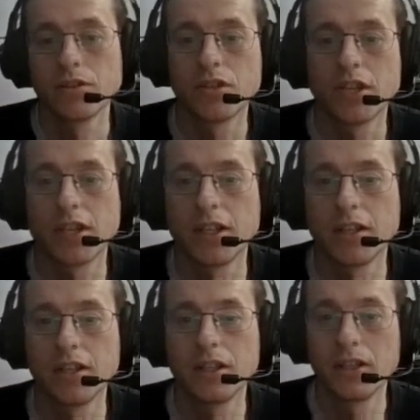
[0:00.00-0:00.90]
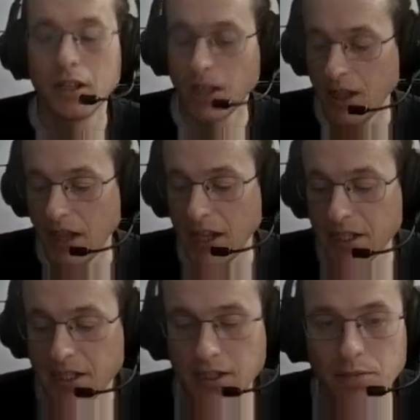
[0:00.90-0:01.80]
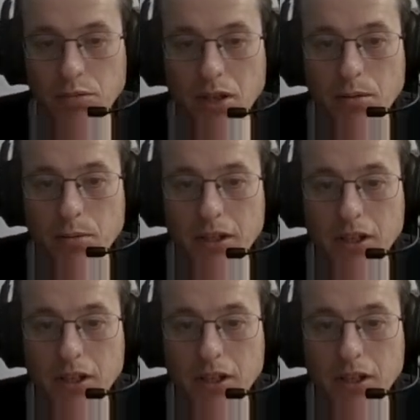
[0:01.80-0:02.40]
I'll check in later, probably